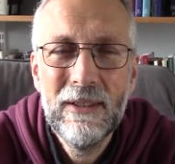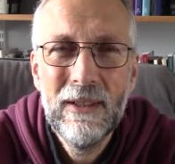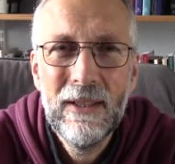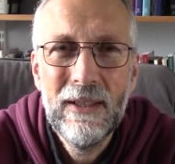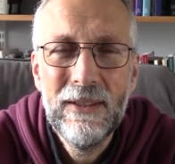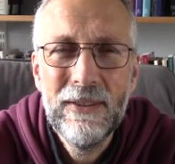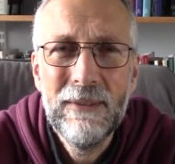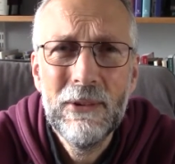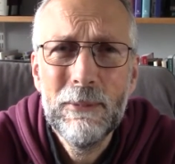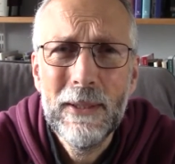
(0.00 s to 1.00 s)
And I
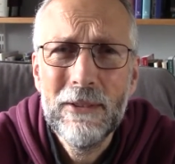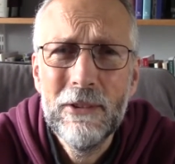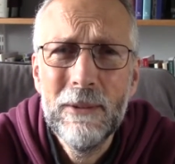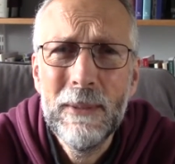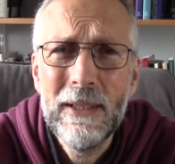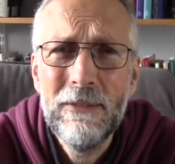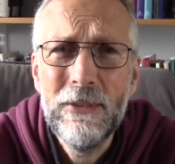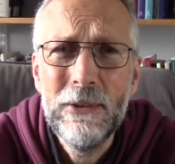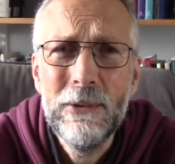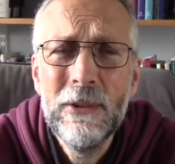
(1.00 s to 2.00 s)
expect there are many of
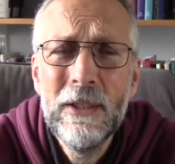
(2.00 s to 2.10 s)
you